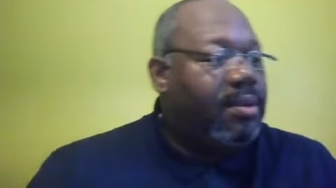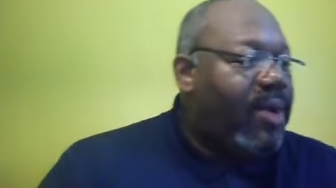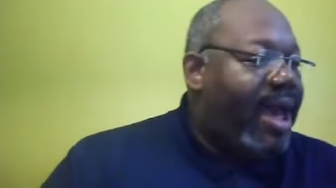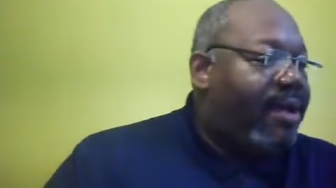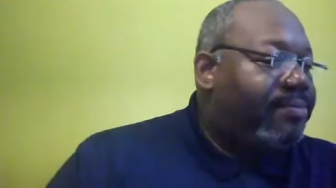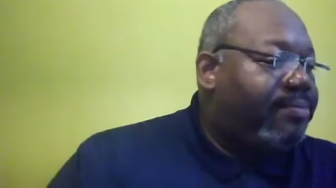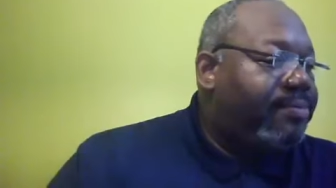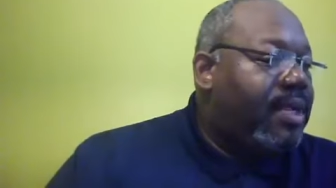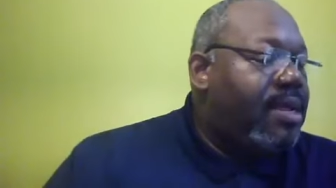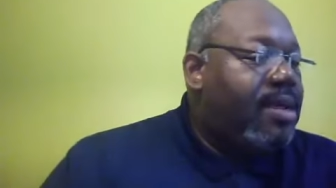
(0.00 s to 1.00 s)
Wow.
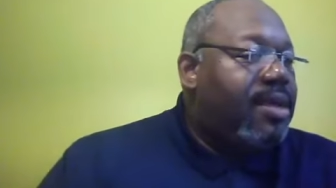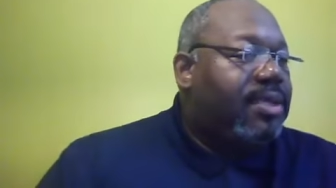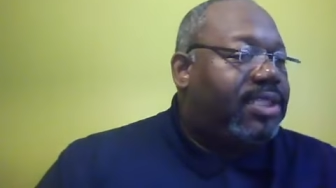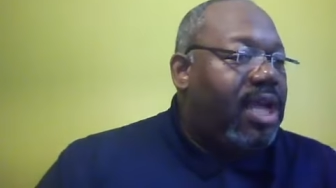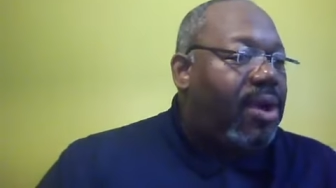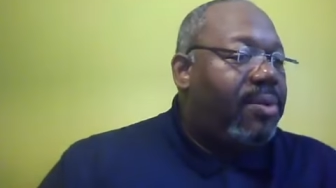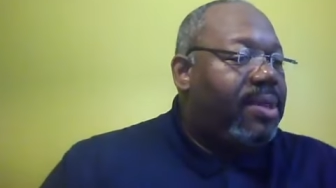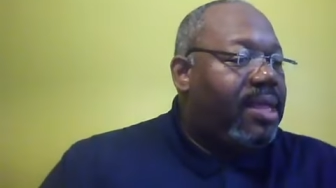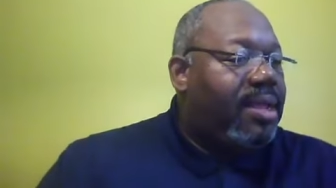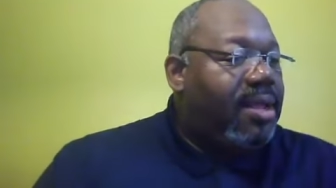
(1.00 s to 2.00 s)

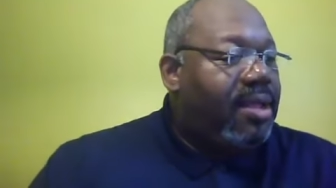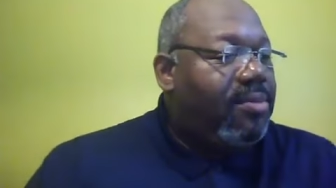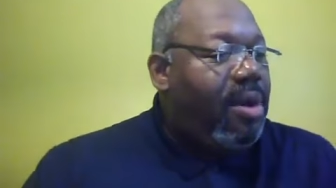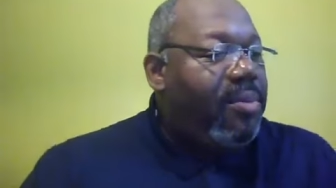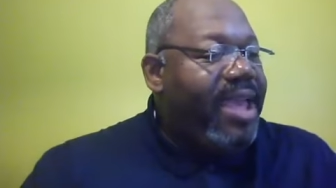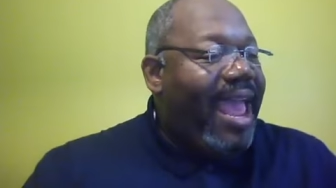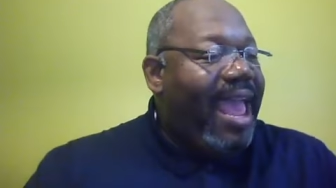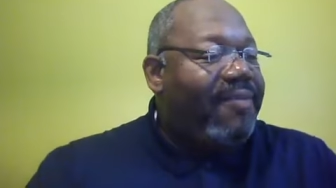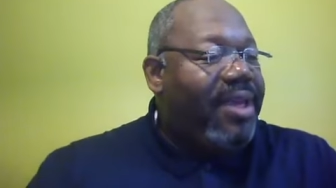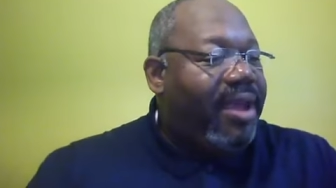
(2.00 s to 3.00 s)
So, what we
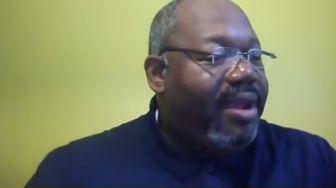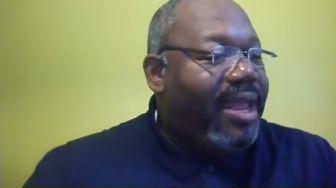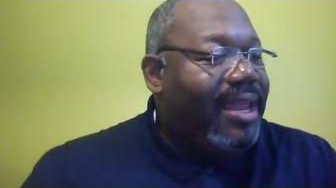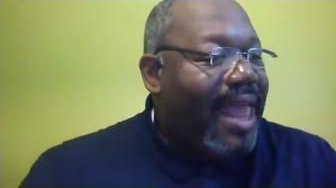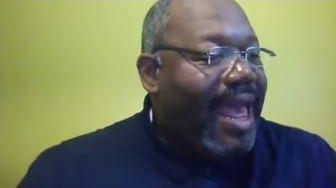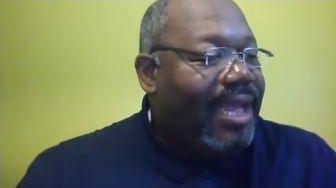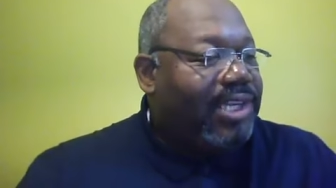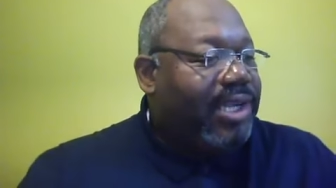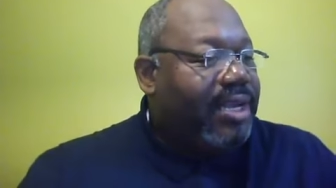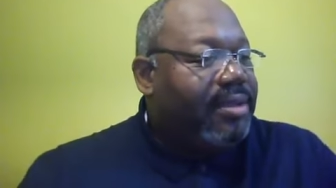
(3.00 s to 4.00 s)
have here,
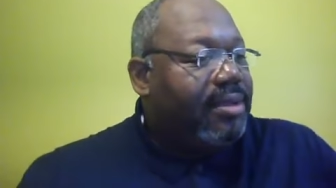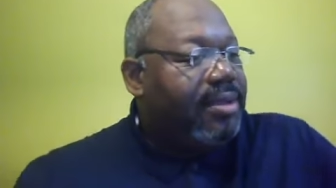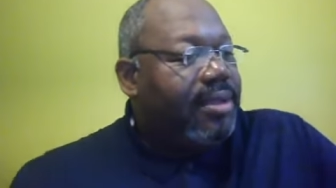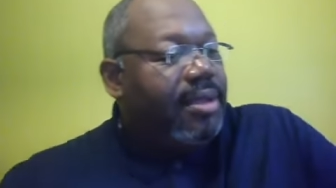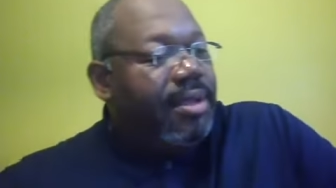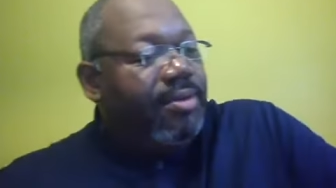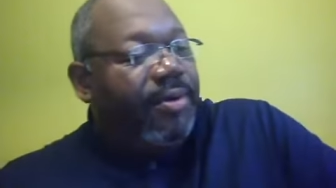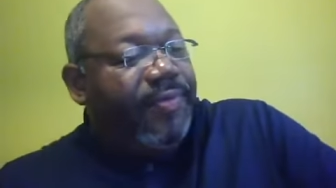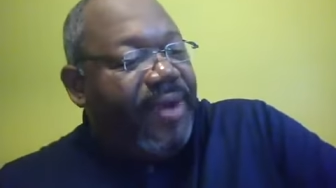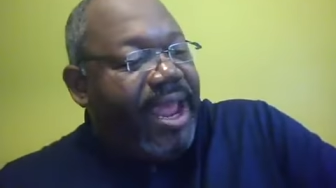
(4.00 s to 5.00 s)
Elijah
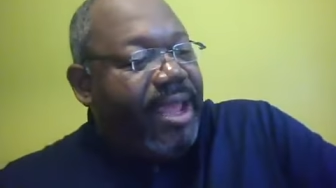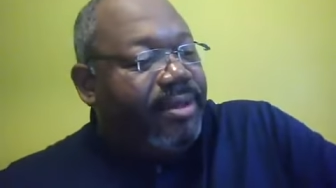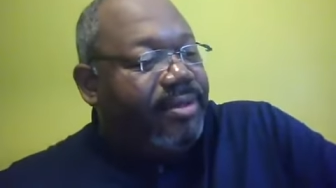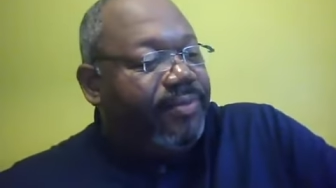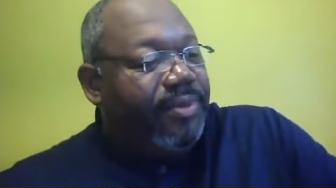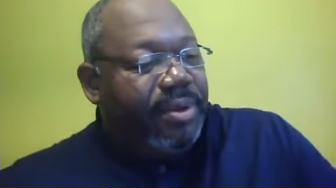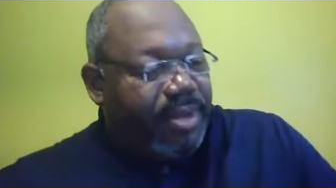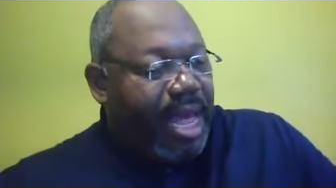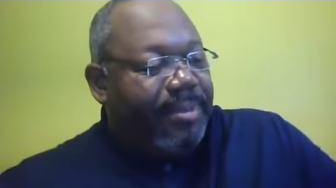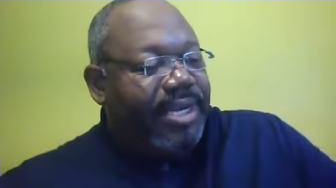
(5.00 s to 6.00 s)
refrains from the
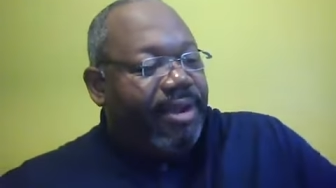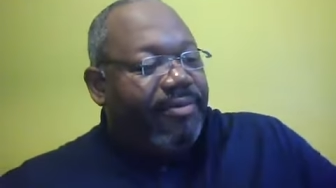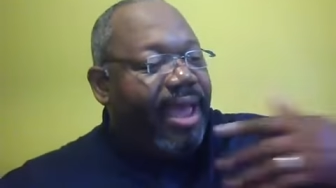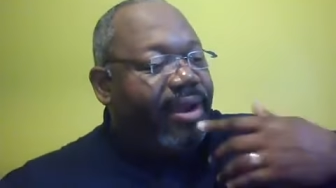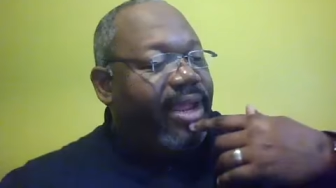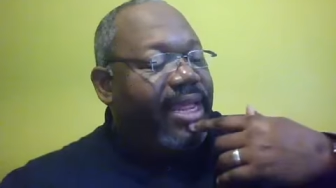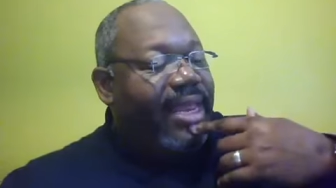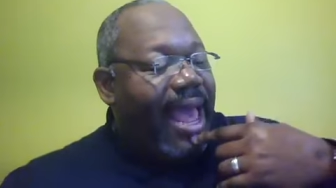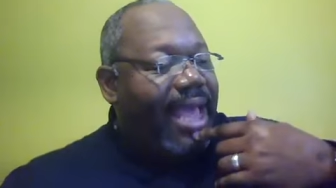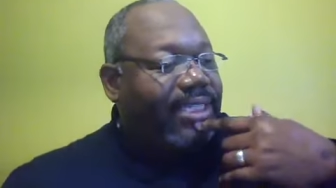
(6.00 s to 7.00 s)
commentator writer,
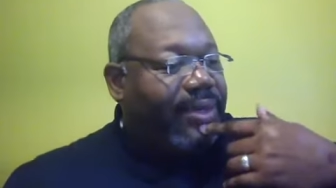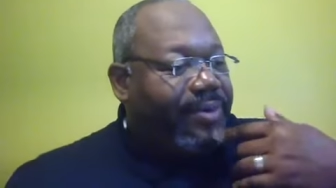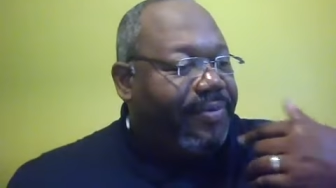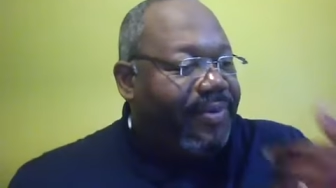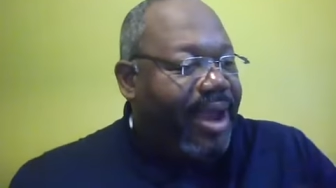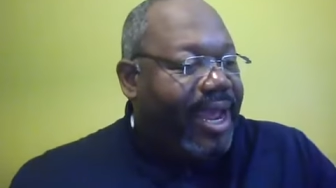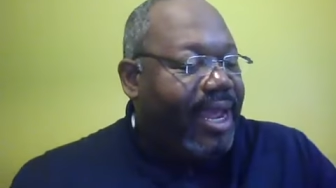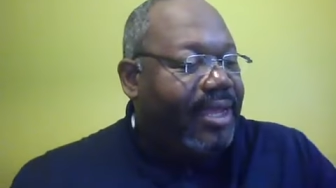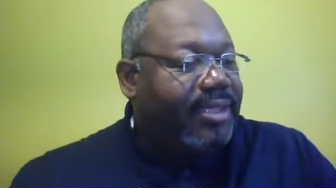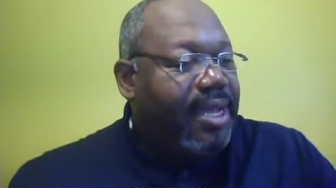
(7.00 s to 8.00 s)
Elijah
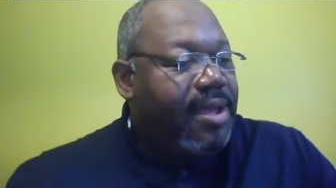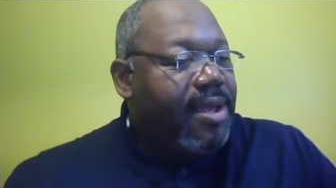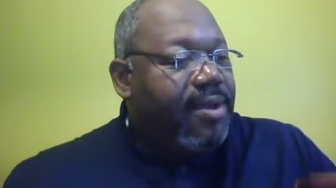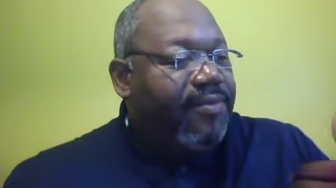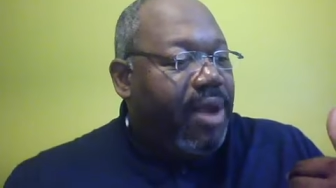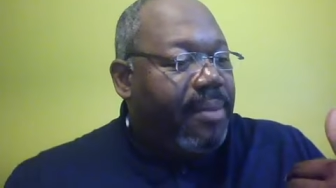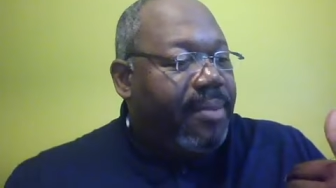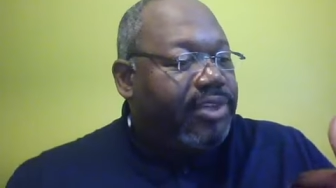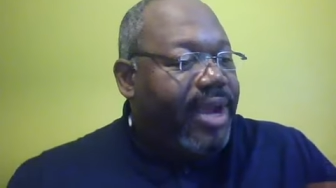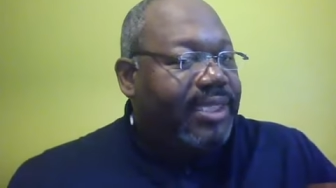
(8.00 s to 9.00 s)
refrains from
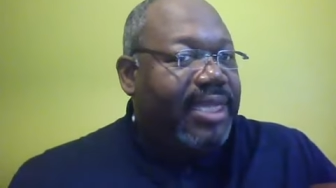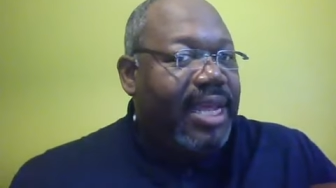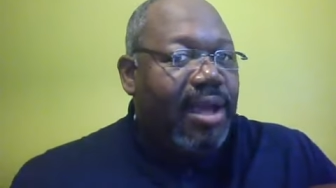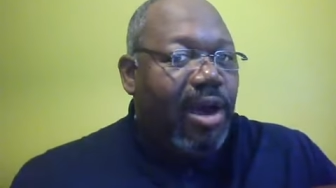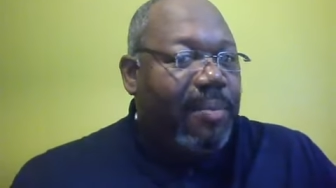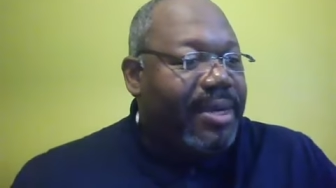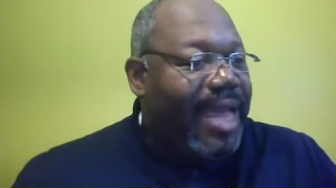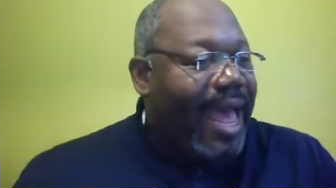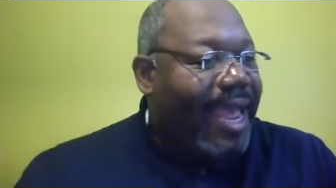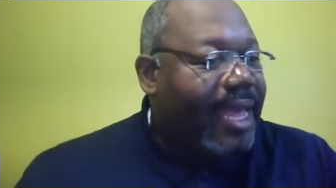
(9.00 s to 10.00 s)
addressing
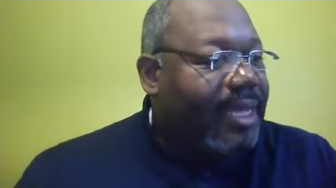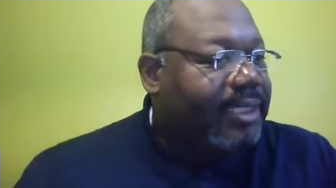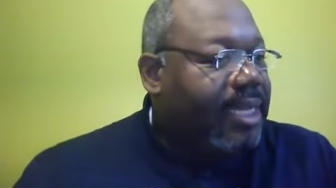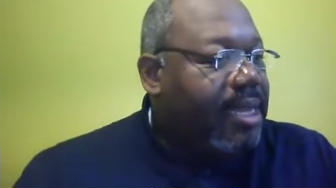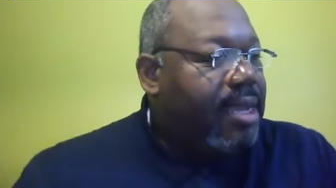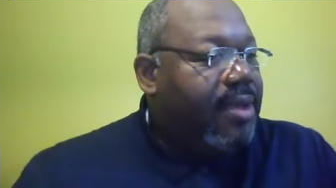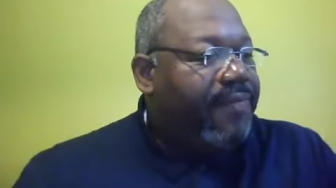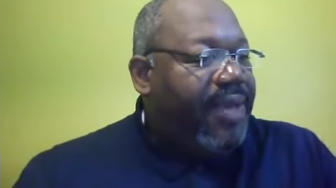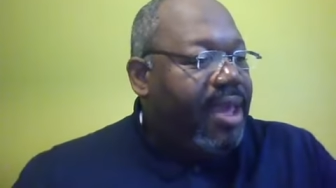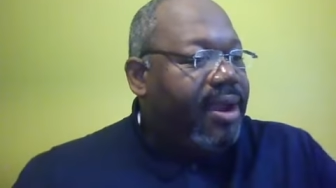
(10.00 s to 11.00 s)
Obadiah's
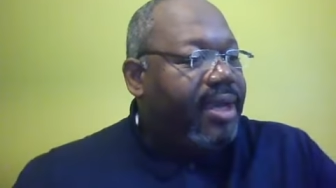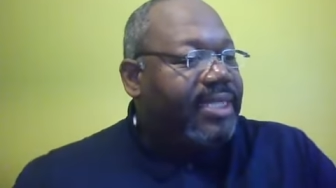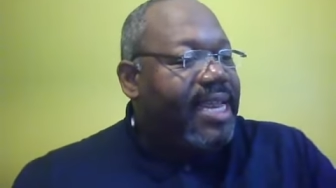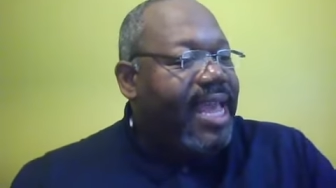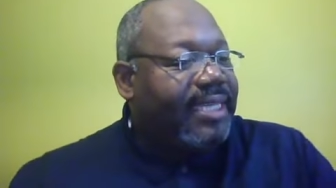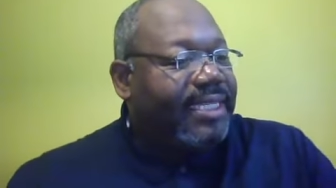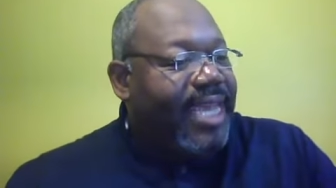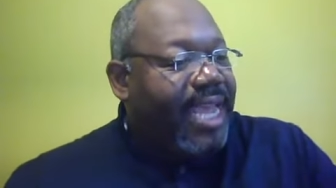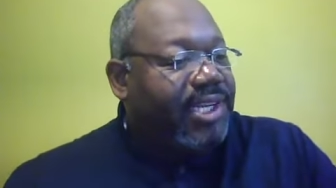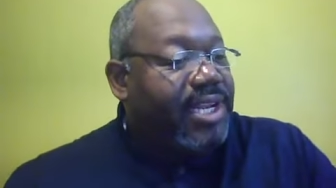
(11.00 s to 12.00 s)
fears and
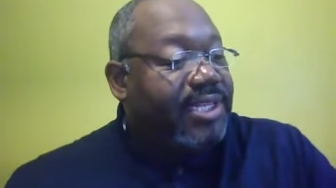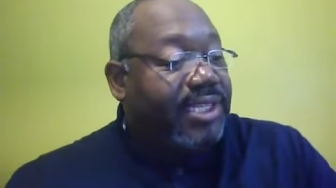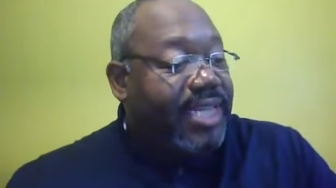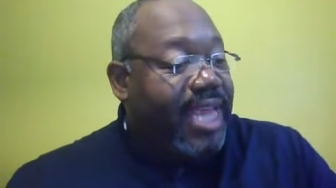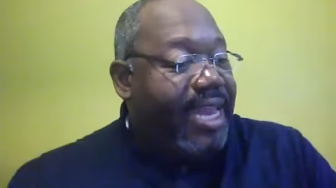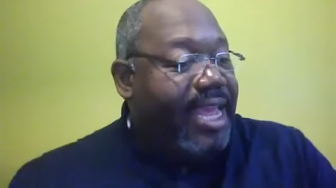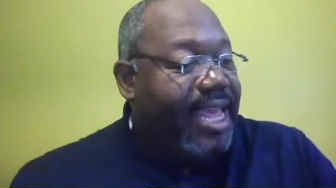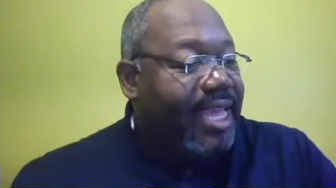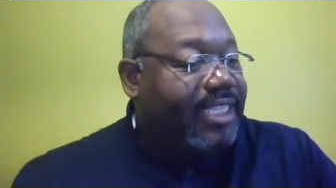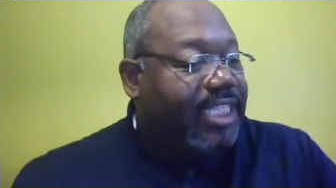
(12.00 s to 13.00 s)
hesitations. Instead,
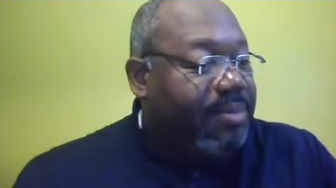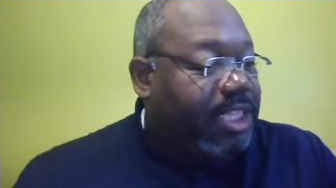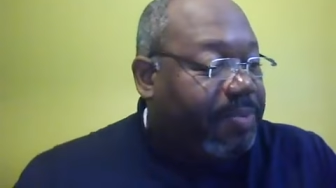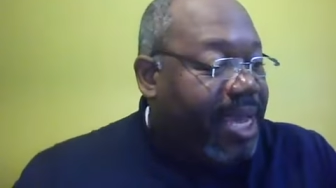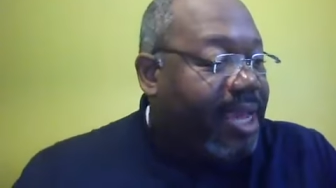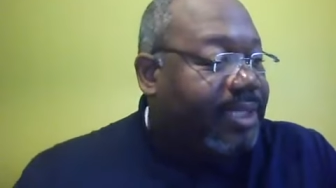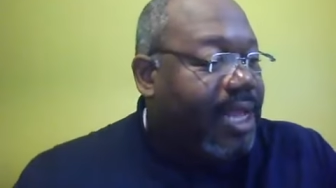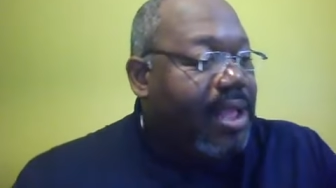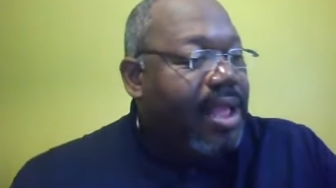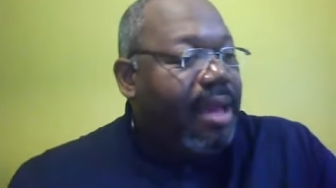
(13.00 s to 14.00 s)
he speaks
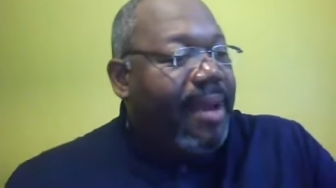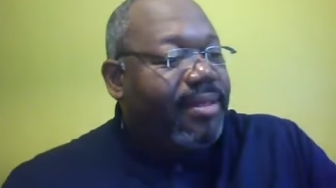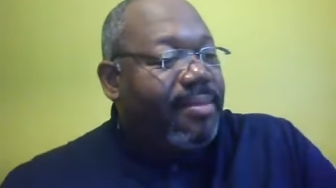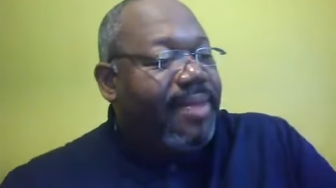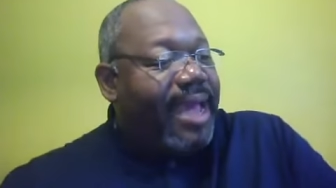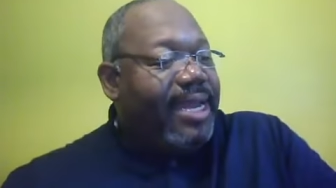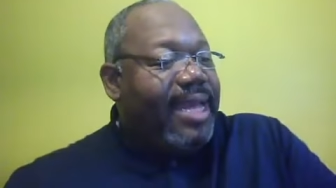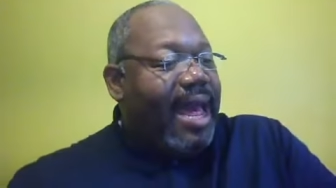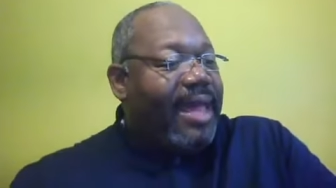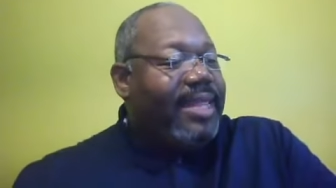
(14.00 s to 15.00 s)
about the mighty
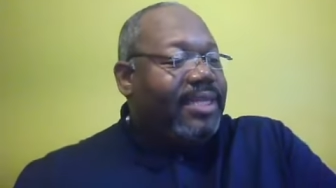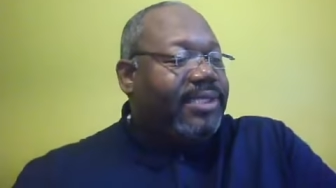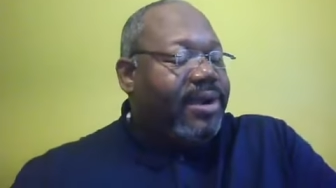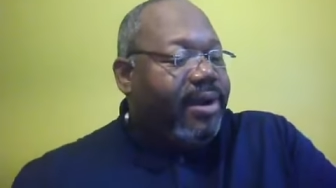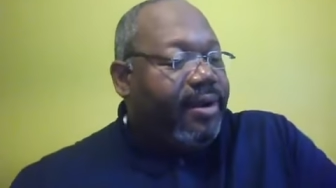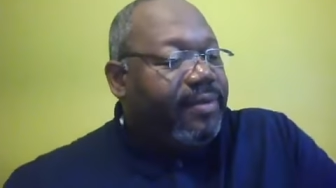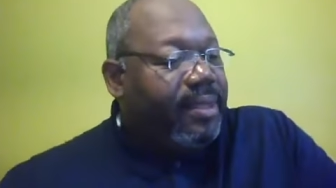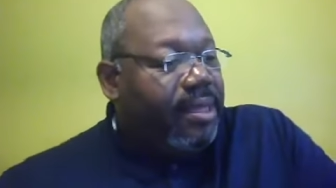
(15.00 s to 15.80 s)
God they serve.